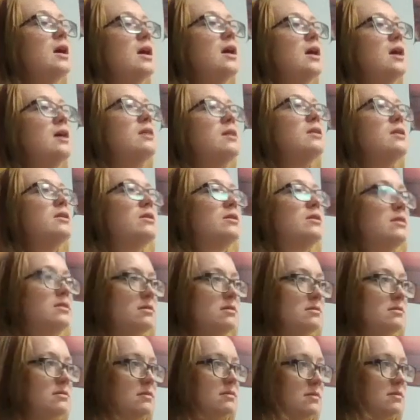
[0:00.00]
color
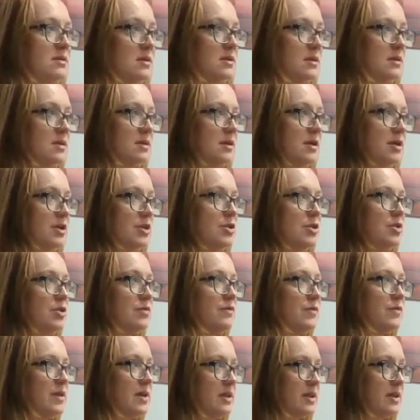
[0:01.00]
your
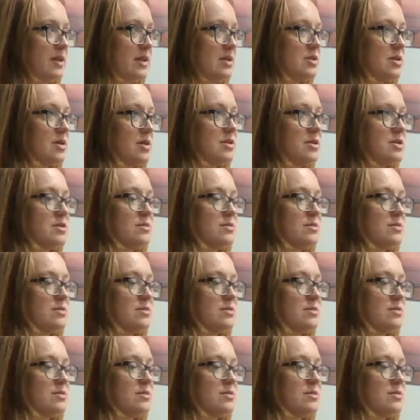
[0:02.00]
feelings are.